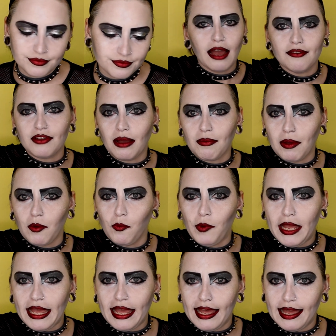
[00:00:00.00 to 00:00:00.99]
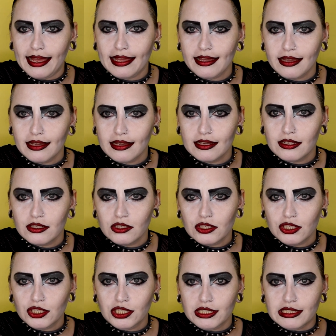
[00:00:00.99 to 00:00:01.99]
I've got my wig.
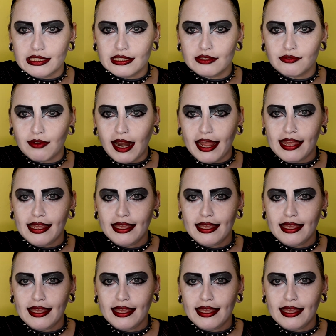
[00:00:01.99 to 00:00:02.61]
She's right